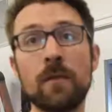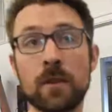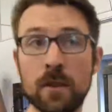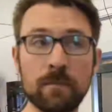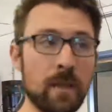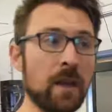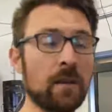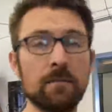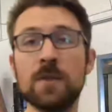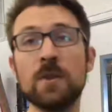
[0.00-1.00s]
You can make
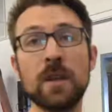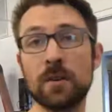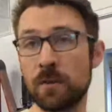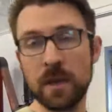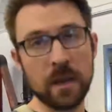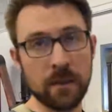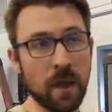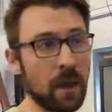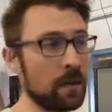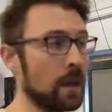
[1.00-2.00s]
a 2D or 3D
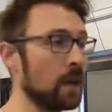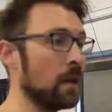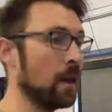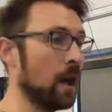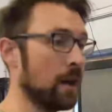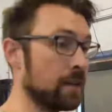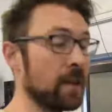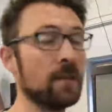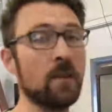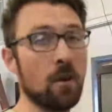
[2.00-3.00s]
design,
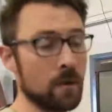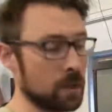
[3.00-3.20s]
send it over